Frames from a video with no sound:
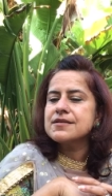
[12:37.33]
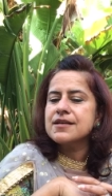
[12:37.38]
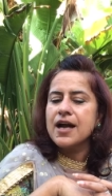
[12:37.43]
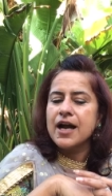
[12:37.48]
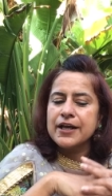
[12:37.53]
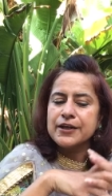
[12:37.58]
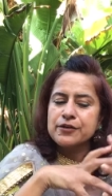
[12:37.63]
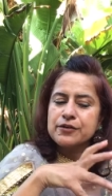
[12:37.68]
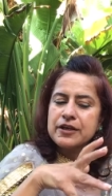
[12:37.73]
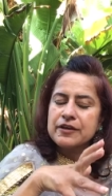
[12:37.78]

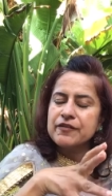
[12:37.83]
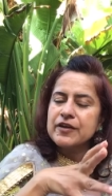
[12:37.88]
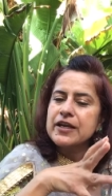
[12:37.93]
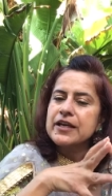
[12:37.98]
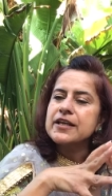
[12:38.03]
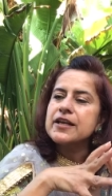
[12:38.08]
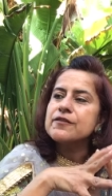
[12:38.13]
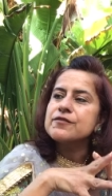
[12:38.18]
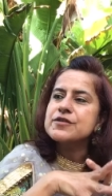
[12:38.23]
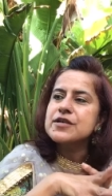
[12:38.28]
Are you giving
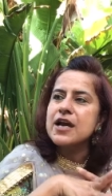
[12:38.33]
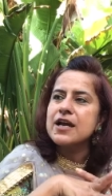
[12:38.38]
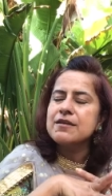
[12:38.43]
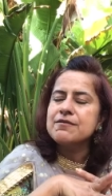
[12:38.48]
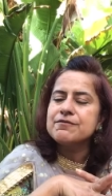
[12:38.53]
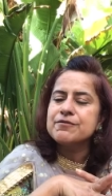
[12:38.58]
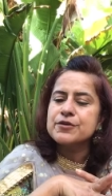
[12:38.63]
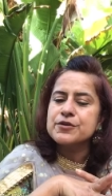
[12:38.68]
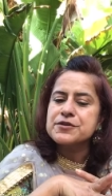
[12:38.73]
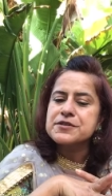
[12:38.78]
enough time
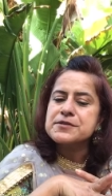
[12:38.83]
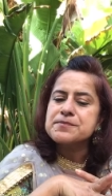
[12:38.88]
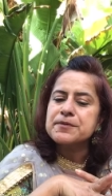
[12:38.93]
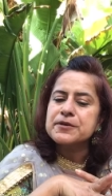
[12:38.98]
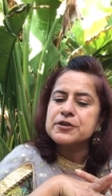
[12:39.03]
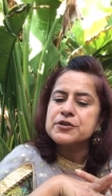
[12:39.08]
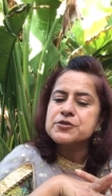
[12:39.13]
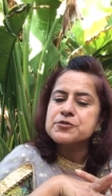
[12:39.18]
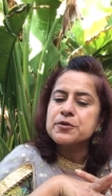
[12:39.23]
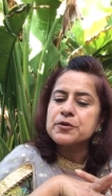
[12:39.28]
for your
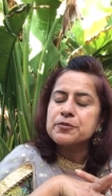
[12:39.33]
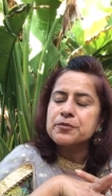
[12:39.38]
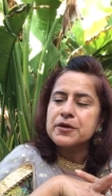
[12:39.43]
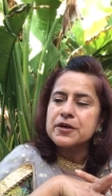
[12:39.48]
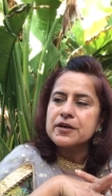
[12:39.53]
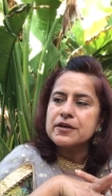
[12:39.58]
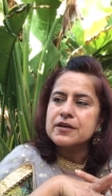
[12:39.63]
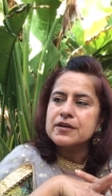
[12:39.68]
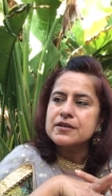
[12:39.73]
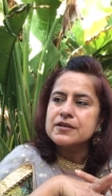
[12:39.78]
spiritual
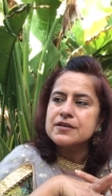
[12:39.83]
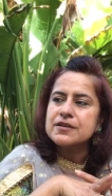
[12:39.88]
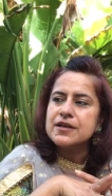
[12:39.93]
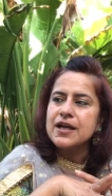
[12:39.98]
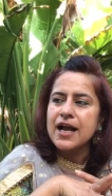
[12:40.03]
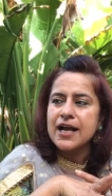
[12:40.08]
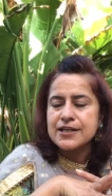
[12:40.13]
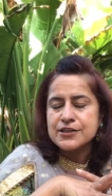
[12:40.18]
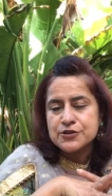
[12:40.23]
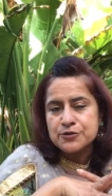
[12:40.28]
work
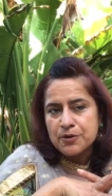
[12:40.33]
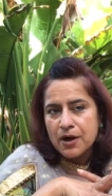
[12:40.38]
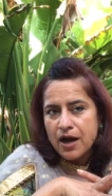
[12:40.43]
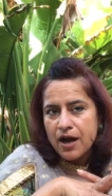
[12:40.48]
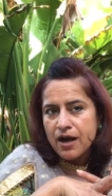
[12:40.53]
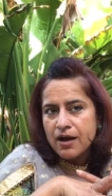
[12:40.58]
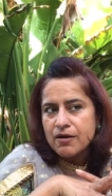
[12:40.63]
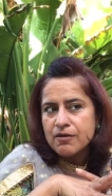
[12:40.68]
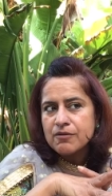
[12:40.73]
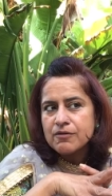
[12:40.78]
as you
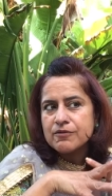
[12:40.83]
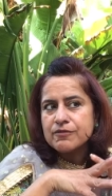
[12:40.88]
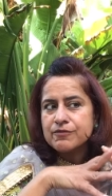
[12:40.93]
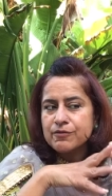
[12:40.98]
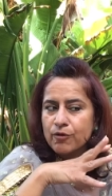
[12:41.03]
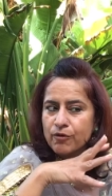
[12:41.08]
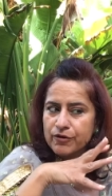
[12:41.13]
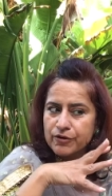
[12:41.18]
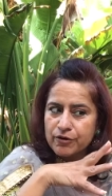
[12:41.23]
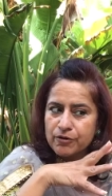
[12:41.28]
are
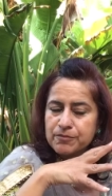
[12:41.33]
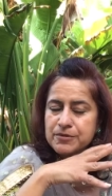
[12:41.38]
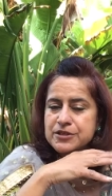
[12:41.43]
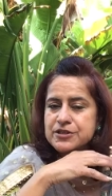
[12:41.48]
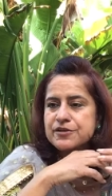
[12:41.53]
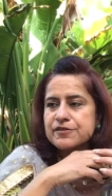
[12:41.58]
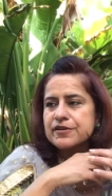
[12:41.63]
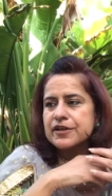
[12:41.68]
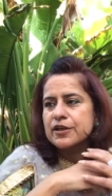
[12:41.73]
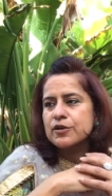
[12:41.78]
for your
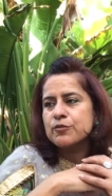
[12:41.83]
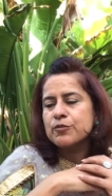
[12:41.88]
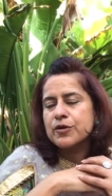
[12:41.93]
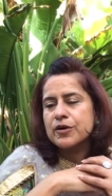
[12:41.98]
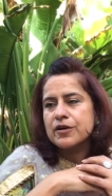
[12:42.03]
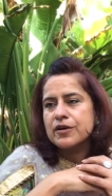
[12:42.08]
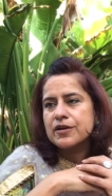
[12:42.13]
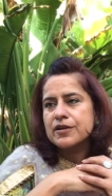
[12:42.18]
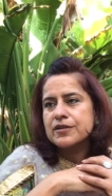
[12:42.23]
material work?